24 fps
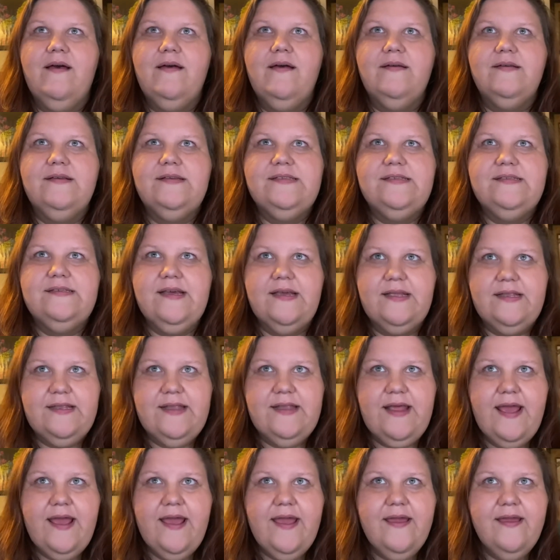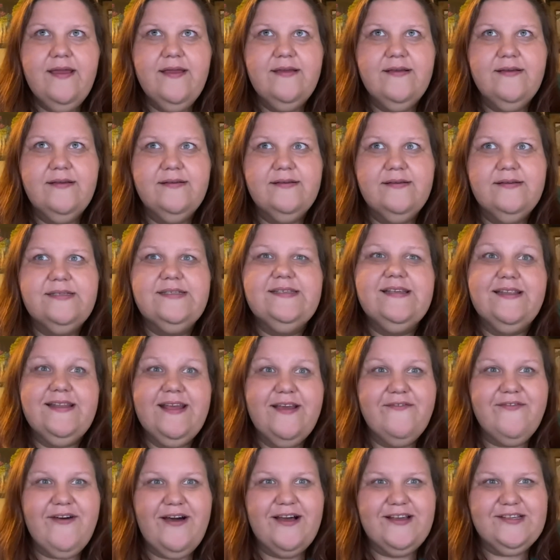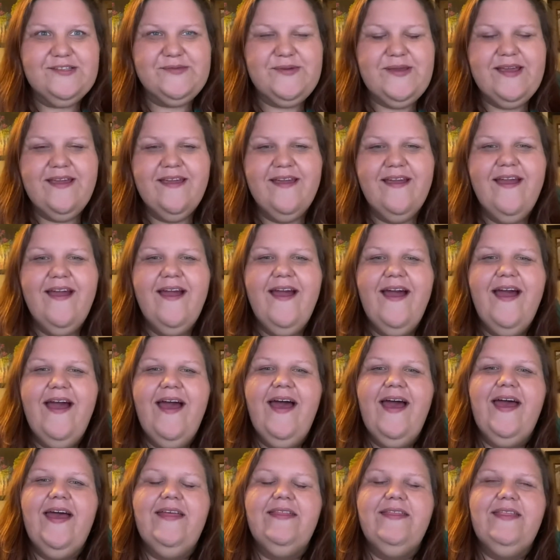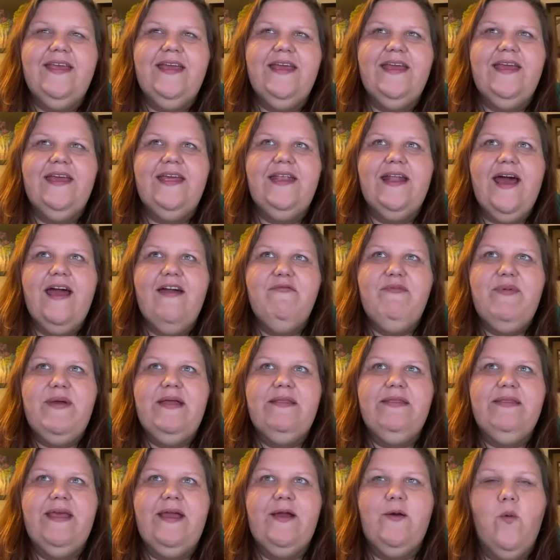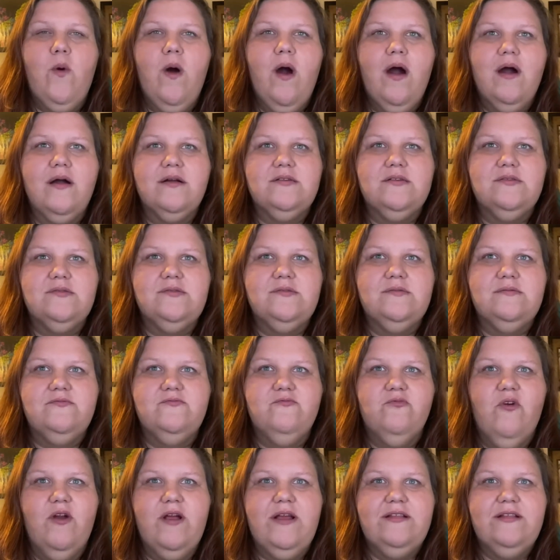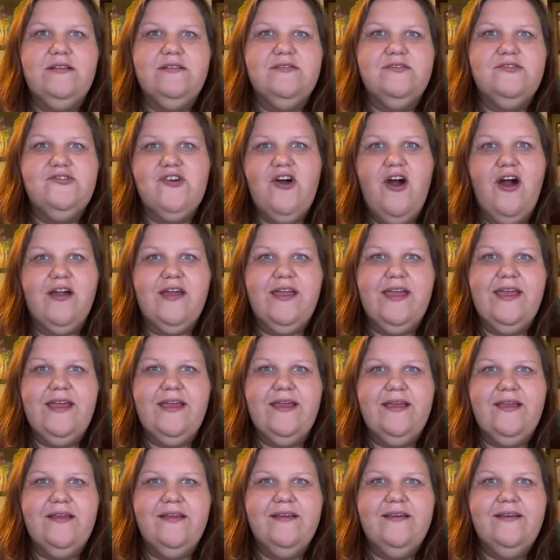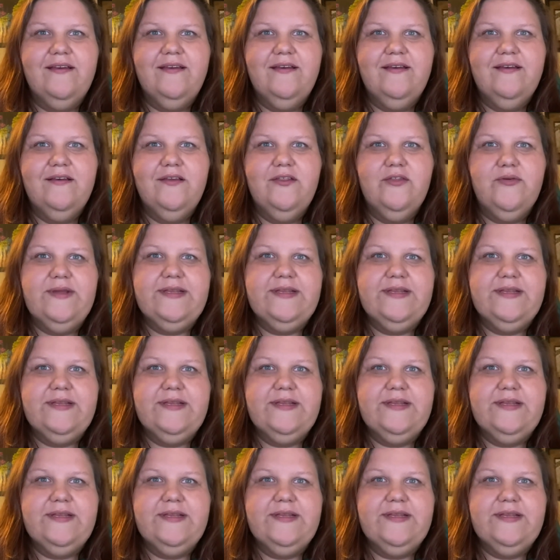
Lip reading: Sunday of last week. And then I've been like walk, run, jogging 3